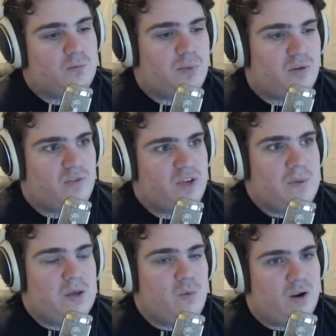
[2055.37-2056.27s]
but
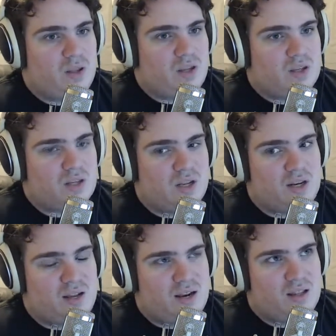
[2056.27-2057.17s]
VP winning this
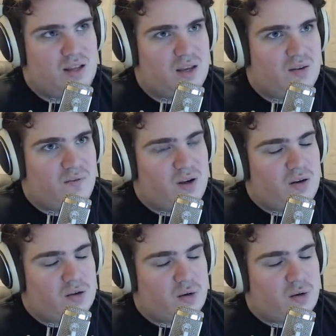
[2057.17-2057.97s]
and getting the invite